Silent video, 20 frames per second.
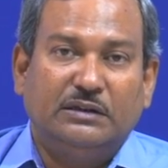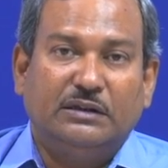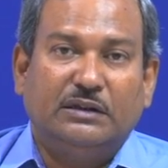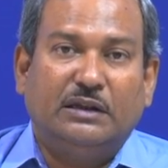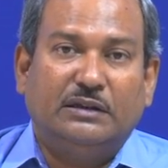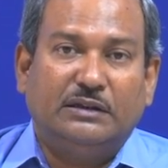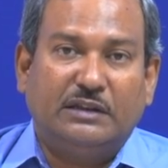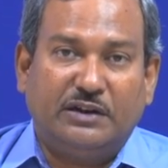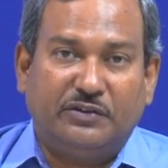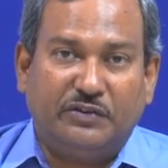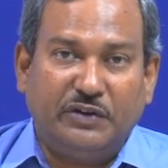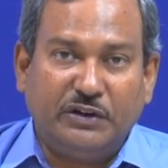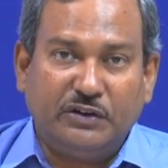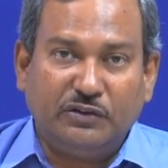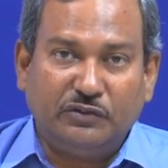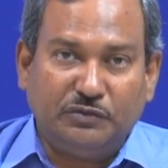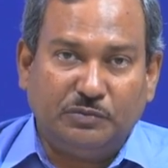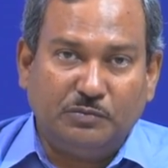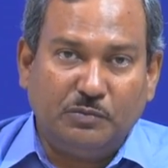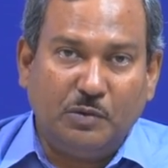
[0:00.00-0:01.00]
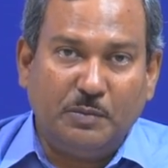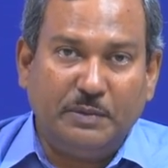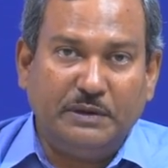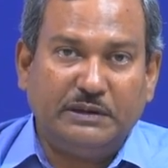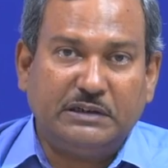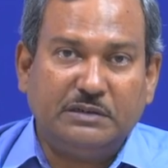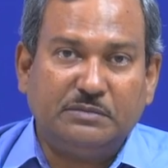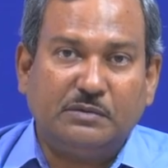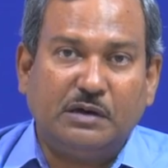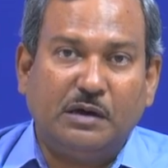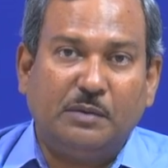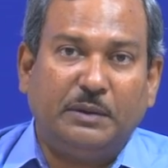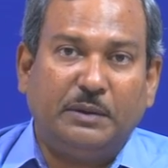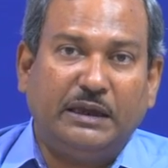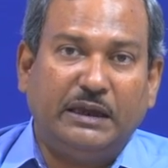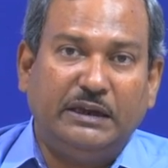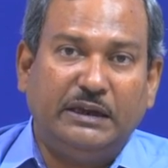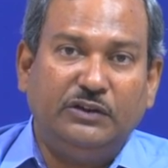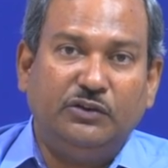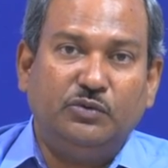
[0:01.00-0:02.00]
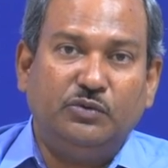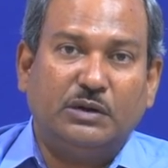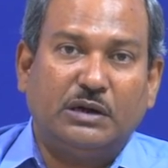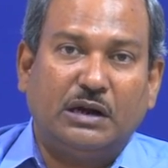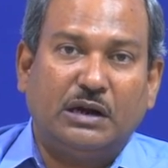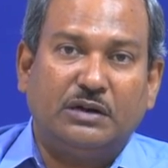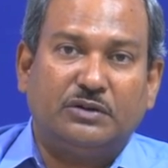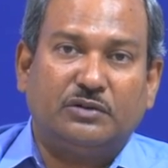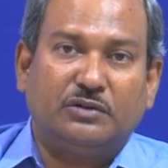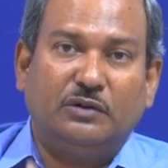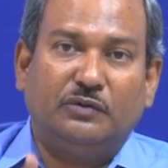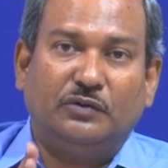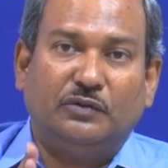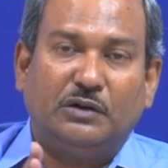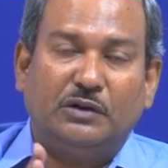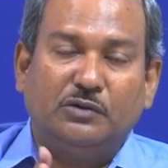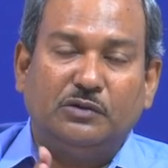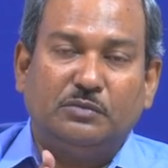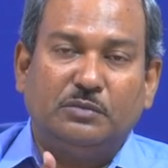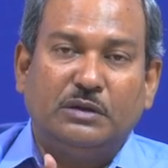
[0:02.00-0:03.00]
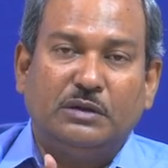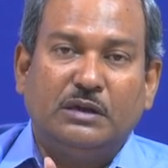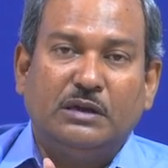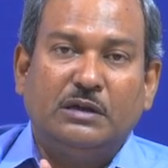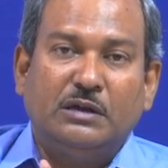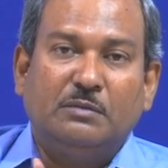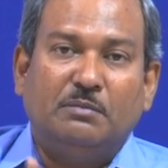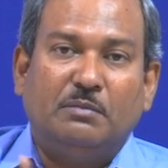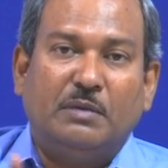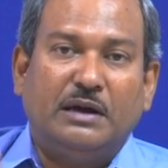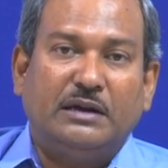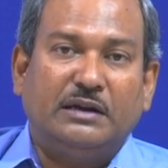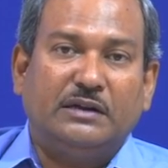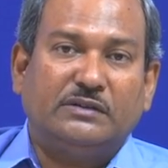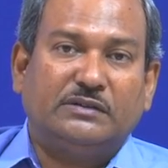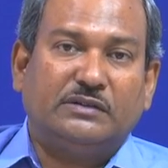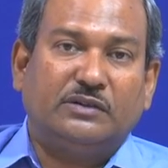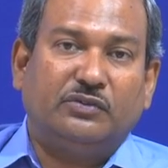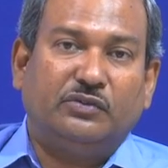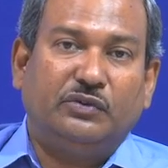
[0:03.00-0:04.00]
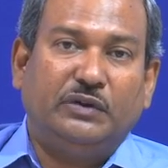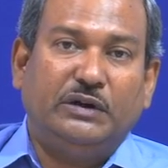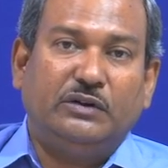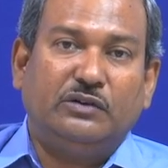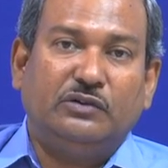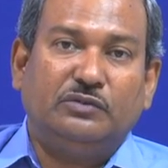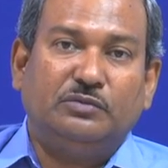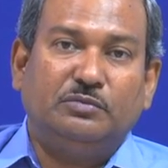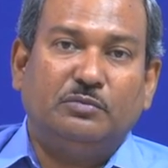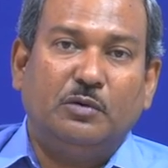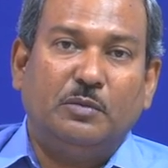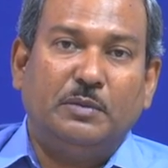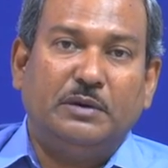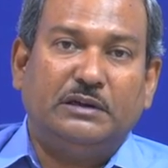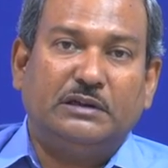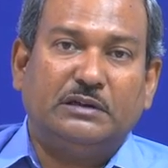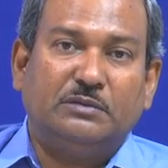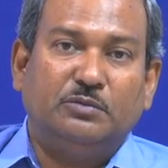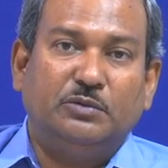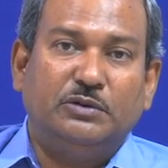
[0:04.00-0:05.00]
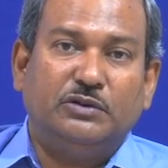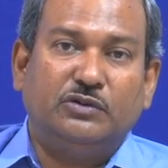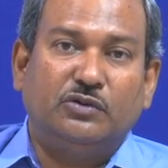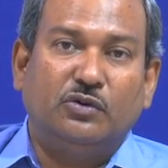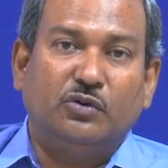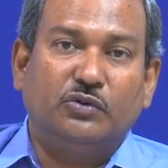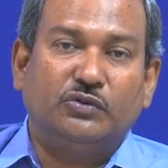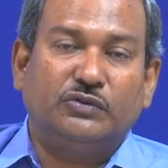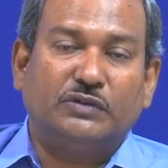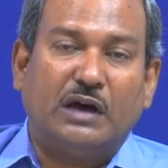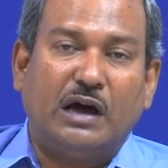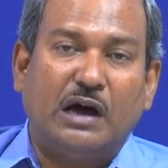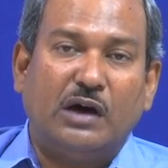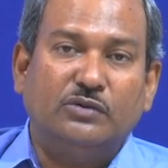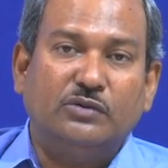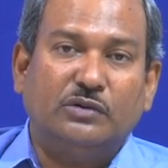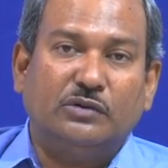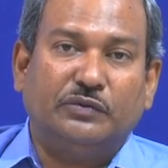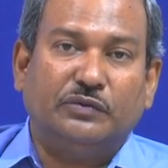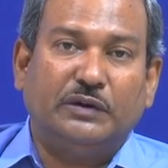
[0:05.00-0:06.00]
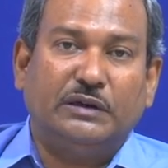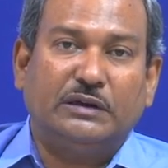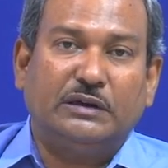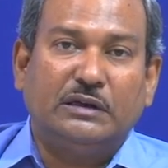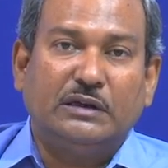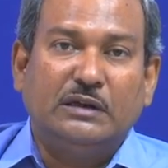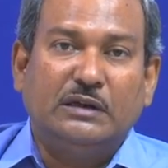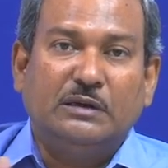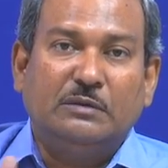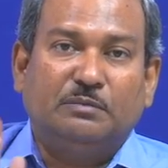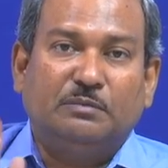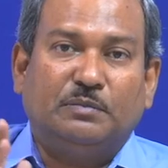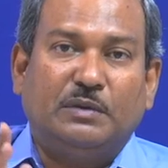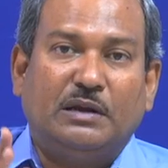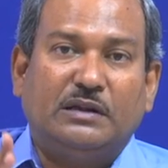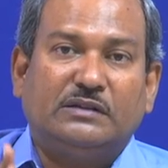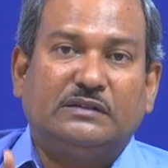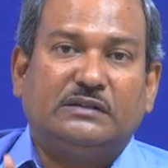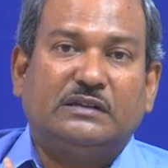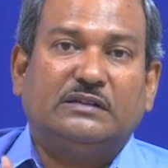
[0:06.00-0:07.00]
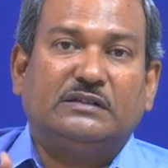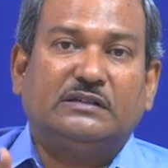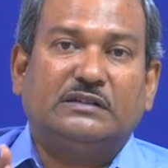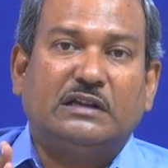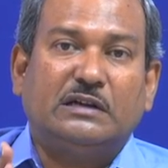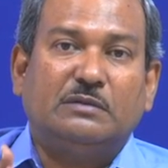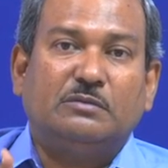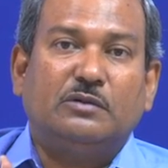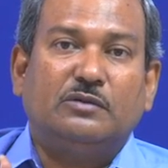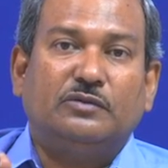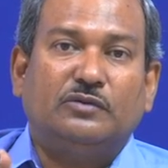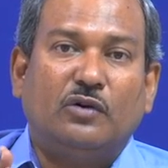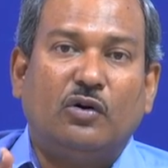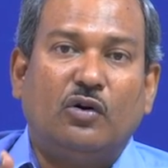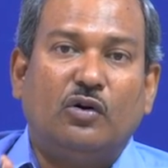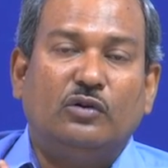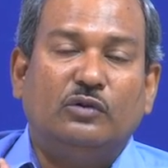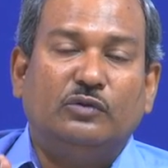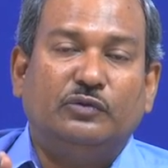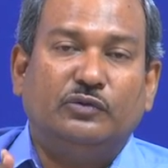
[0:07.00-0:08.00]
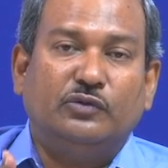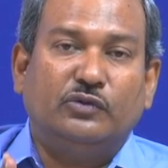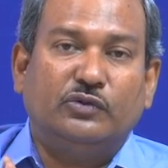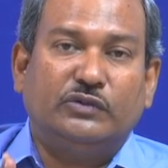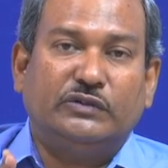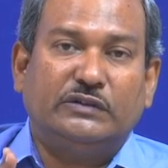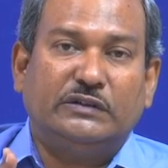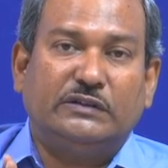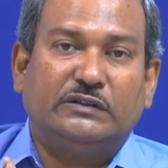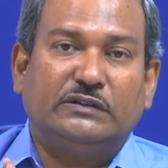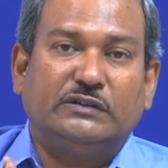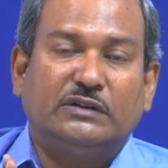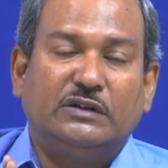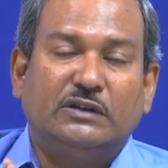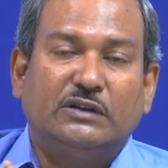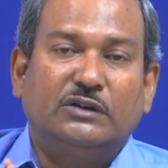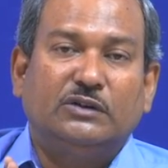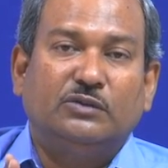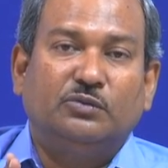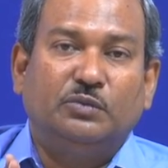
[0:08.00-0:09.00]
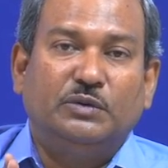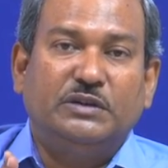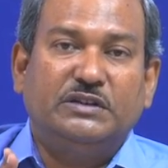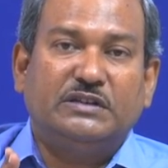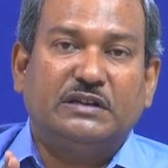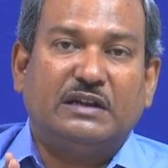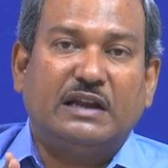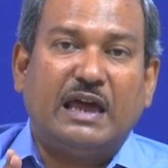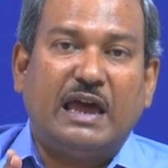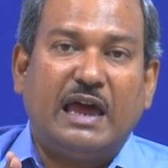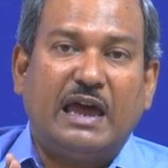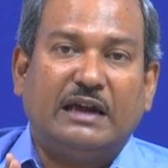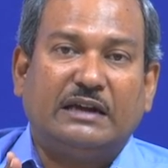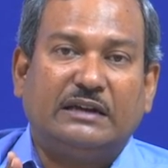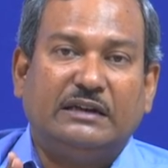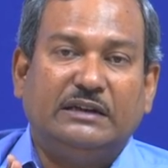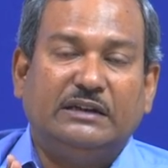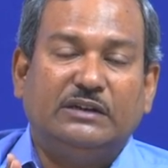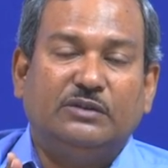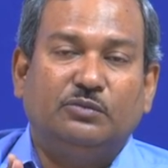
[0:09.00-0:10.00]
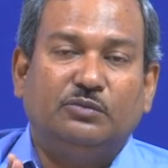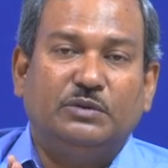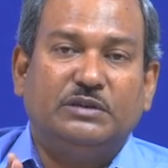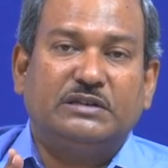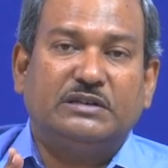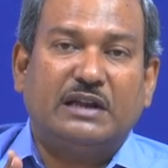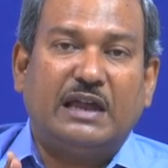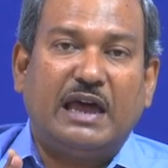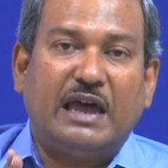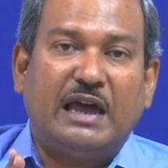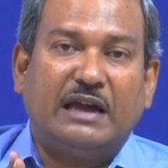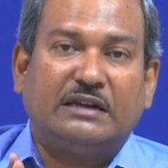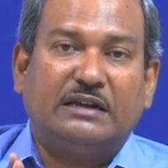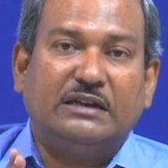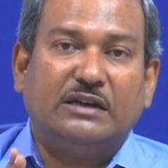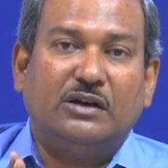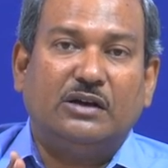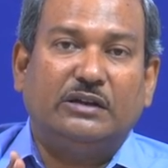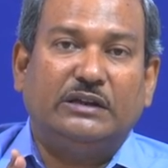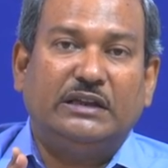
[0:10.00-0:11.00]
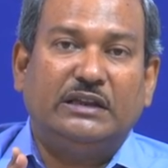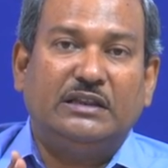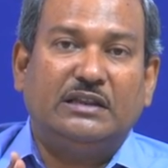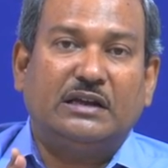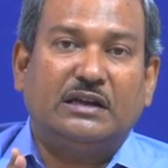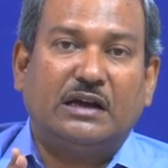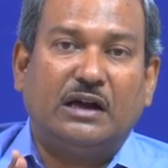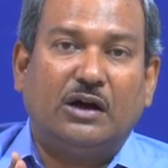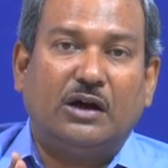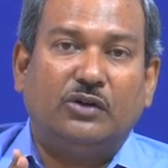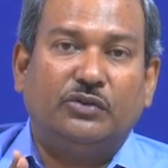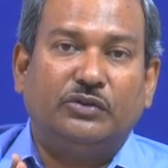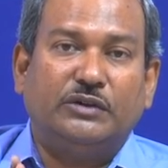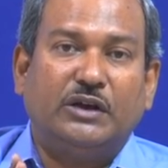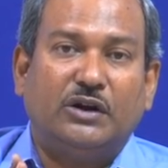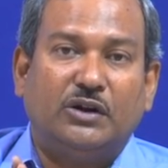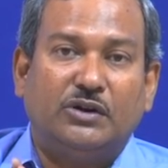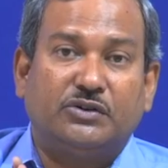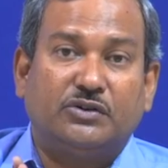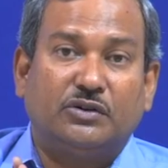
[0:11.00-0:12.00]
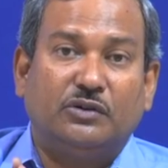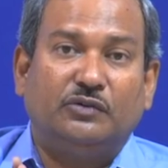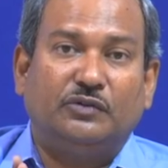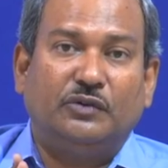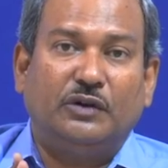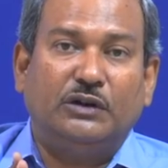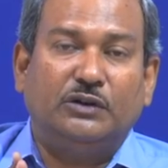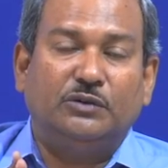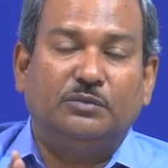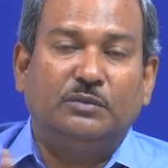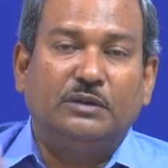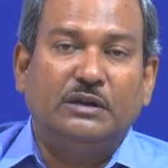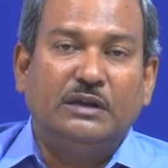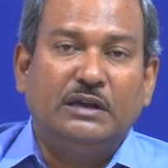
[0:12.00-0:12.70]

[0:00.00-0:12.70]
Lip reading: the rate of momentum coming into a control volume minus the rate of momentum which goes out of it, plus the sum of all forces which are acting on the control volume.